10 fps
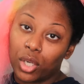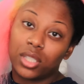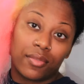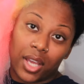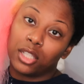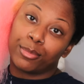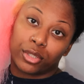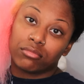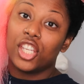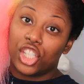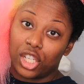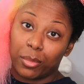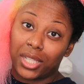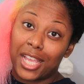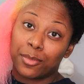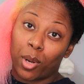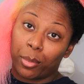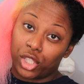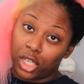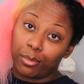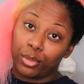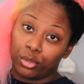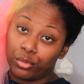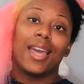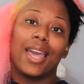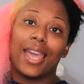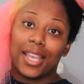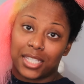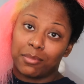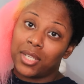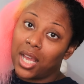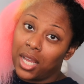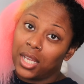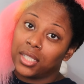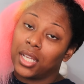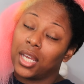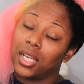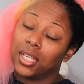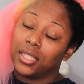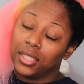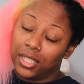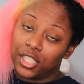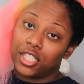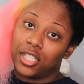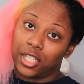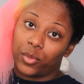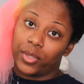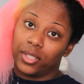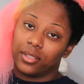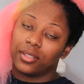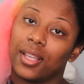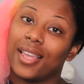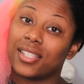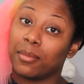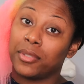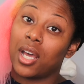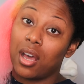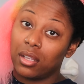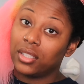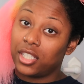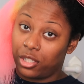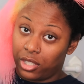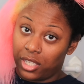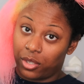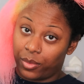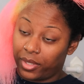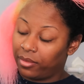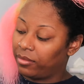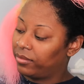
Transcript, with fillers: more developer, Shimmer Lights Purple Shampoo, and some Dawn Lish Liquid. And some Dawn Lish Liquid.